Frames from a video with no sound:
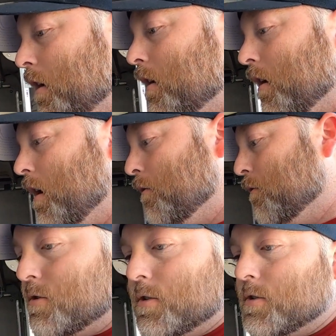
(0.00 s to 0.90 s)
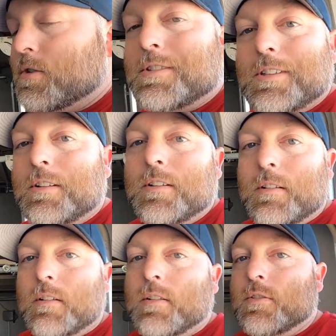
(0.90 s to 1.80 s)
on and off, just
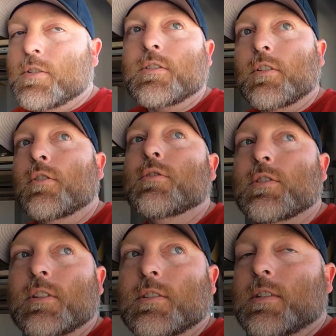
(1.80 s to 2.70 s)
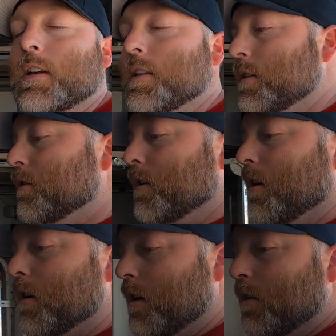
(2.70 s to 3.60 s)
a nuisance to get the hood
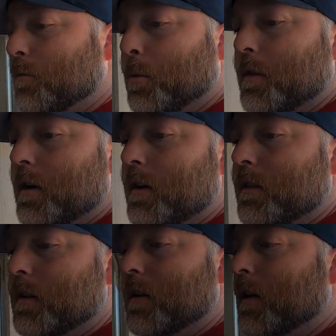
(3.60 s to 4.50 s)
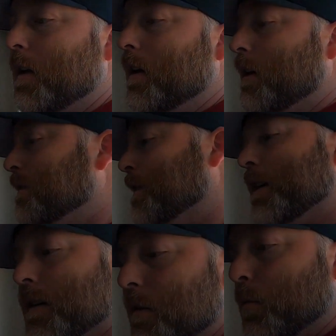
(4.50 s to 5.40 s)
on and off more than anything. It's not
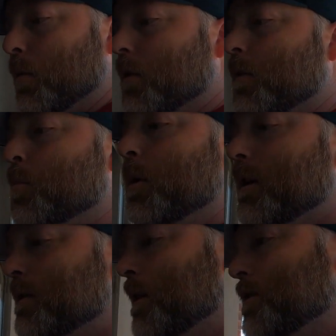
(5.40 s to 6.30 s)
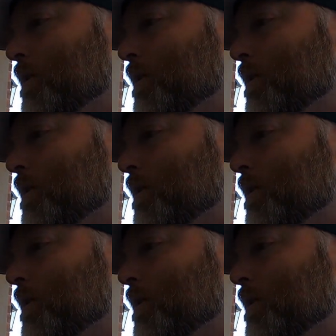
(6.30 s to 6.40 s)
the end of the world, but it's not